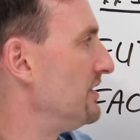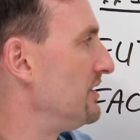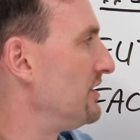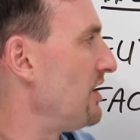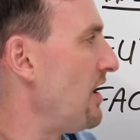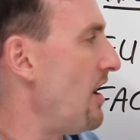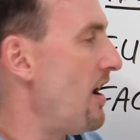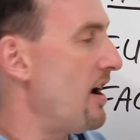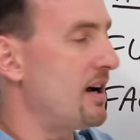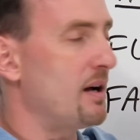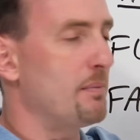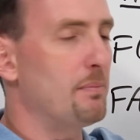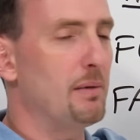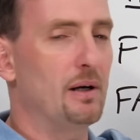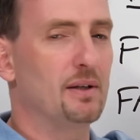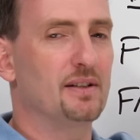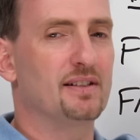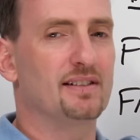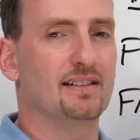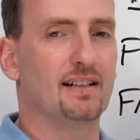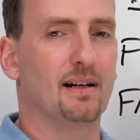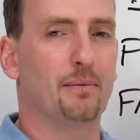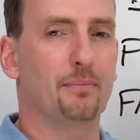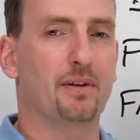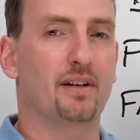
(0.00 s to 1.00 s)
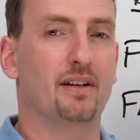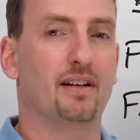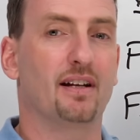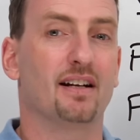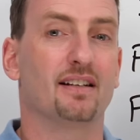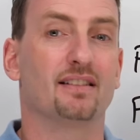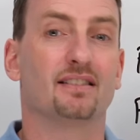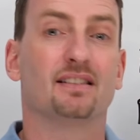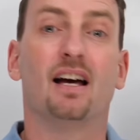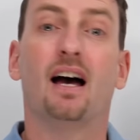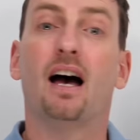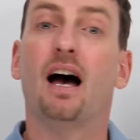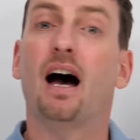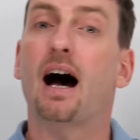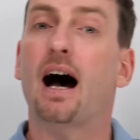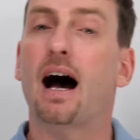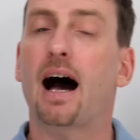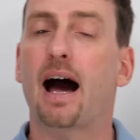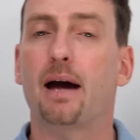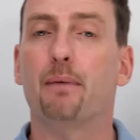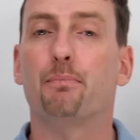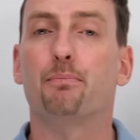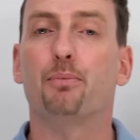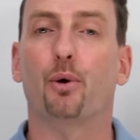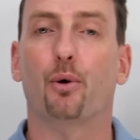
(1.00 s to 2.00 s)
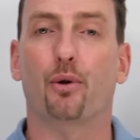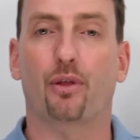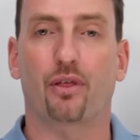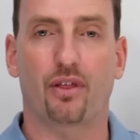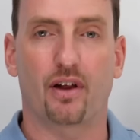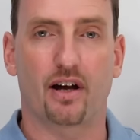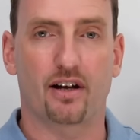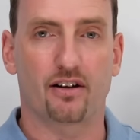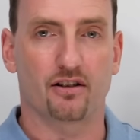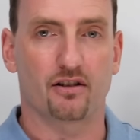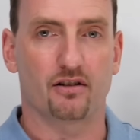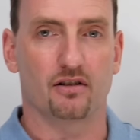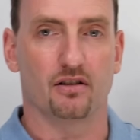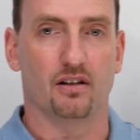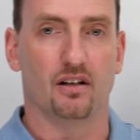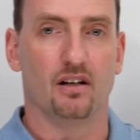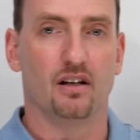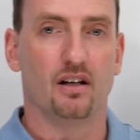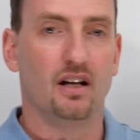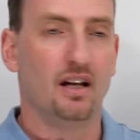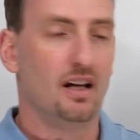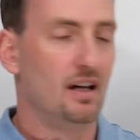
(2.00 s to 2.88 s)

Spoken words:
talk about something that is hypothetical.